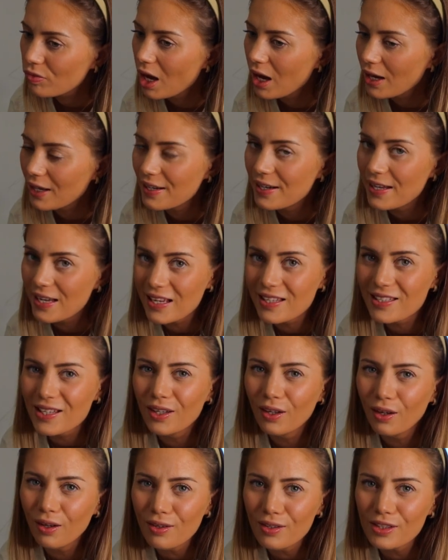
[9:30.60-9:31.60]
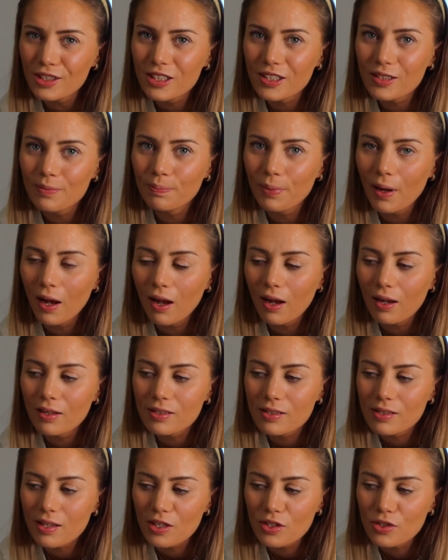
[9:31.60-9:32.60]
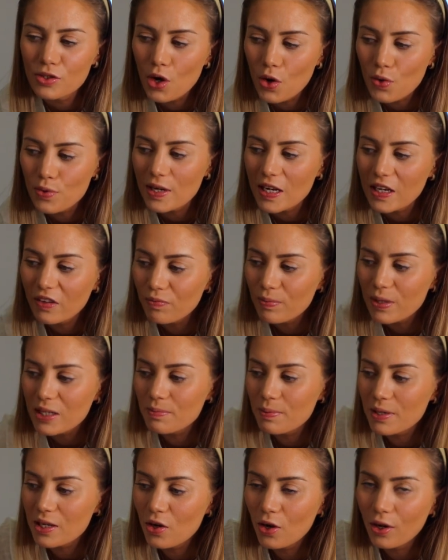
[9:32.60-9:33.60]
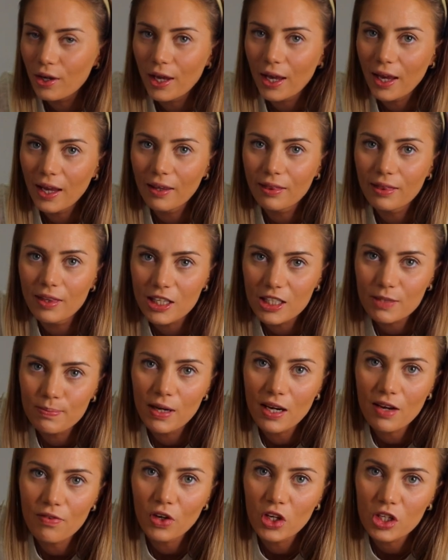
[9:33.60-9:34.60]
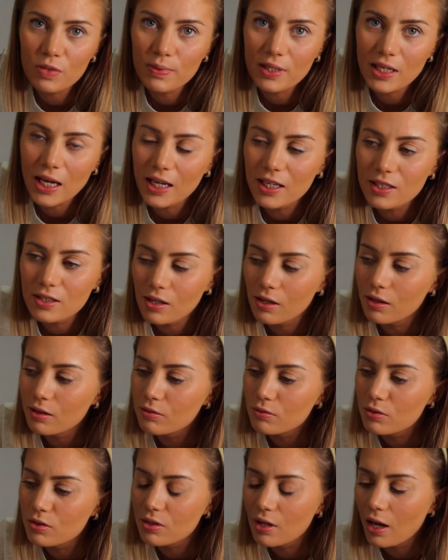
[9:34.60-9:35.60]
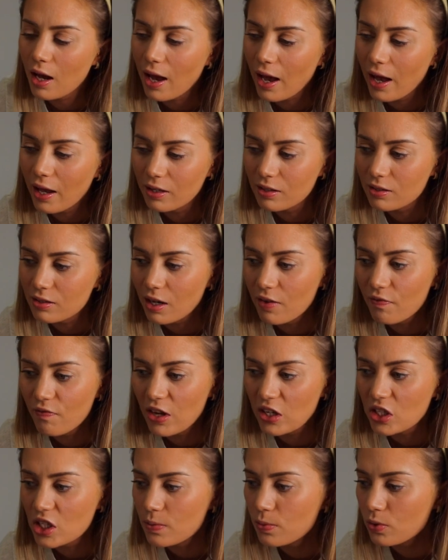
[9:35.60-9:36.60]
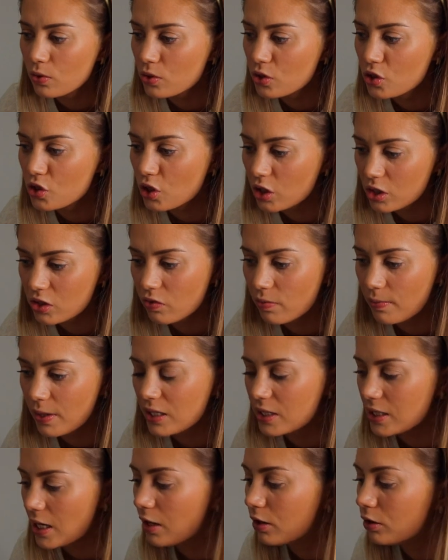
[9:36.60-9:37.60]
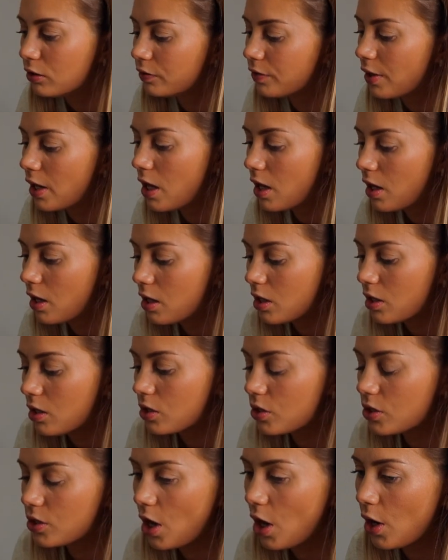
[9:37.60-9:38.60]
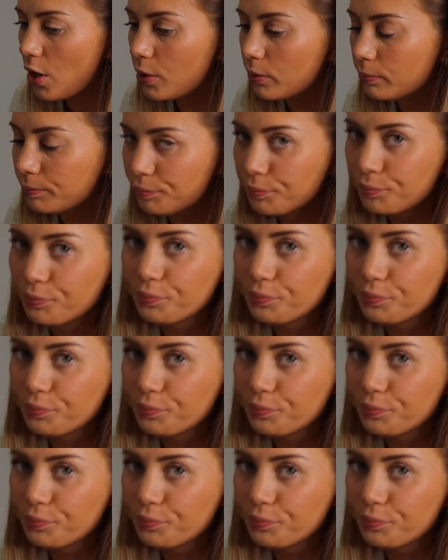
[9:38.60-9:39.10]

I can eat a lot, but there's no need for me to be cooking this many roast potatoes and like vegetables just for myself. So